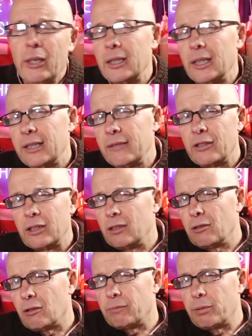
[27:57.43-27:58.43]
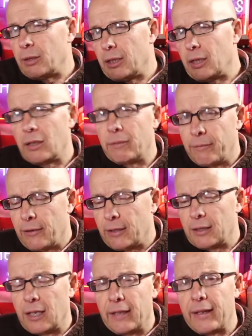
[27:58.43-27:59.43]
leaving, you're not putting a thing
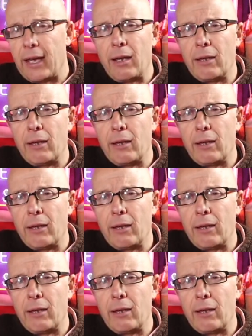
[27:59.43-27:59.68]
like that.